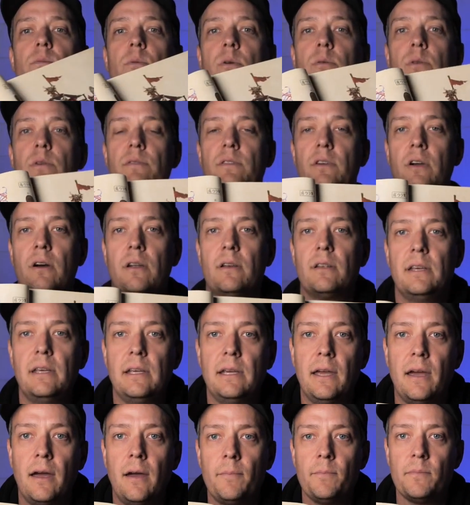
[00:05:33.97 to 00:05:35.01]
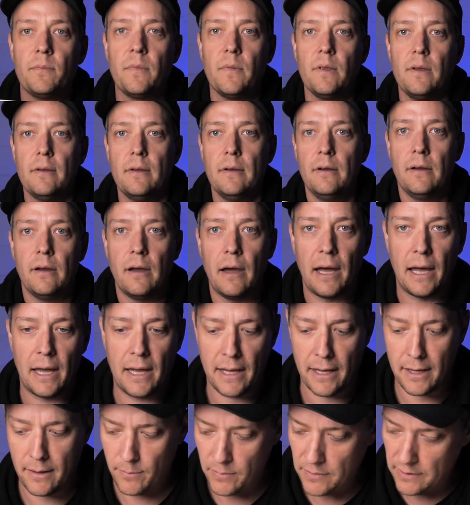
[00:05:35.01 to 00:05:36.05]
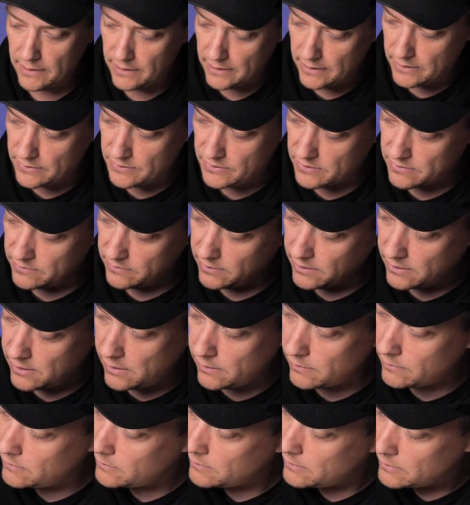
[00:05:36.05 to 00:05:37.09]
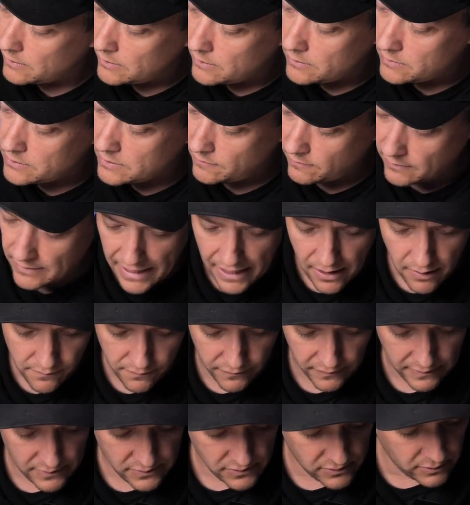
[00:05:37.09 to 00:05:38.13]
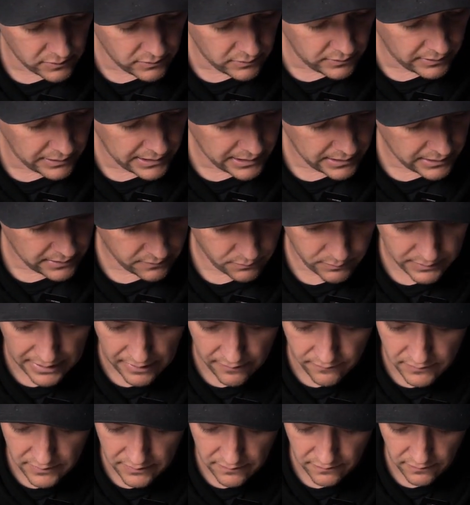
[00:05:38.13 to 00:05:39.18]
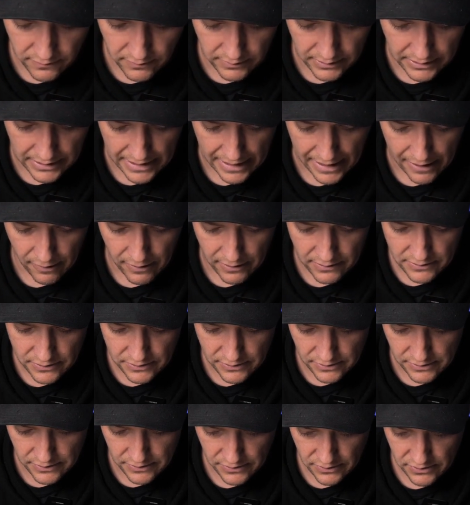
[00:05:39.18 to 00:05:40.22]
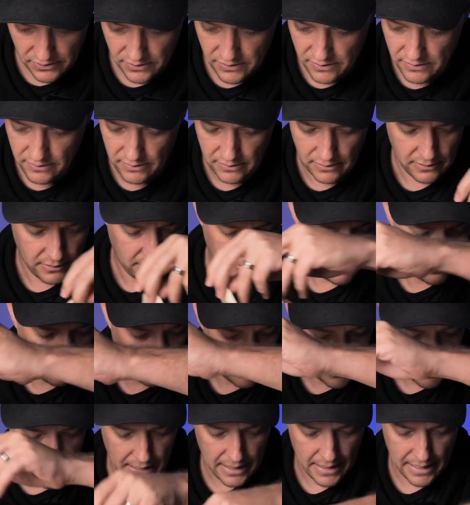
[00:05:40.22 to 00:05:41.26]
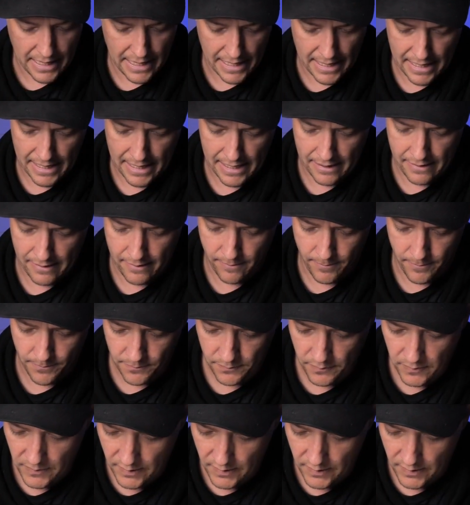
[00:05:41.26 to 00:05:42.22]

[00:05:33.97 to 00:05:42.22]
what we've got here is, you know, different outfits on Link. We have different characters, different